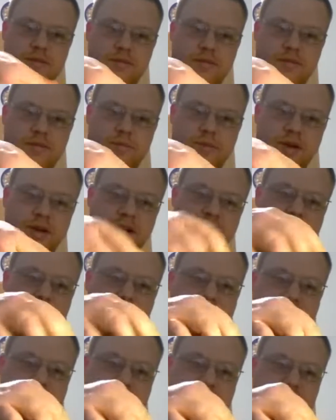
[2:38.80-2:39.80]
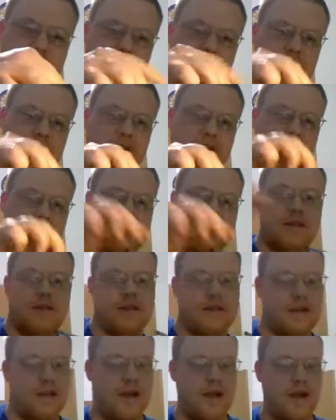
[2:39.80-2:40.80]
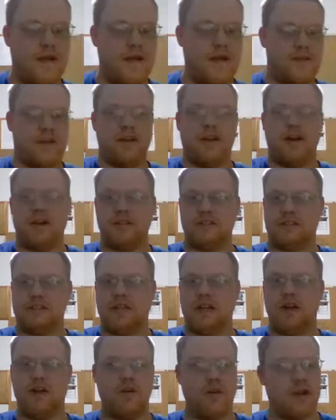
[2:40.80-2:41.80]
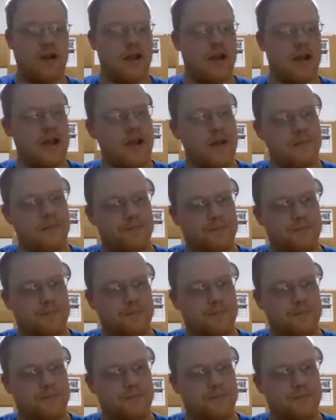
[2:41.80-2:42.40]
Pretty nice. And then also, I